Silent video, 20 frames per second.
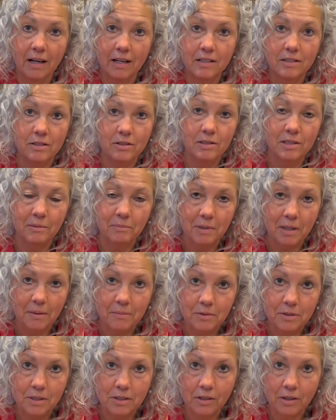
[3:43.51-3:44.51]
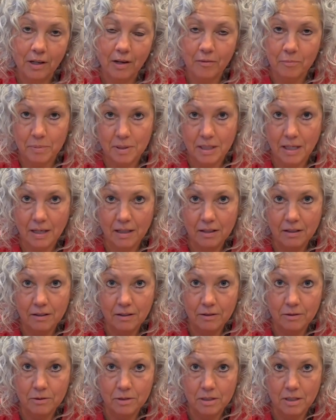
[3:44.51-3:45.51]
so sometimes you'll have
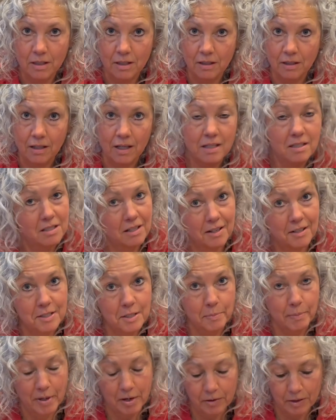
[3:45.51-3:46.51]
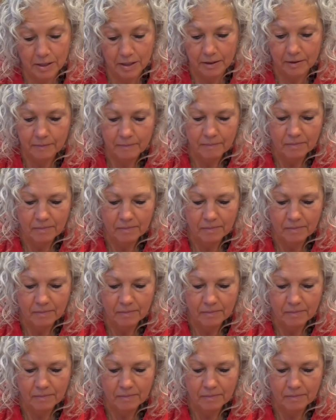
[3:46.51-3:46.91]
potatoes and they start sprouting.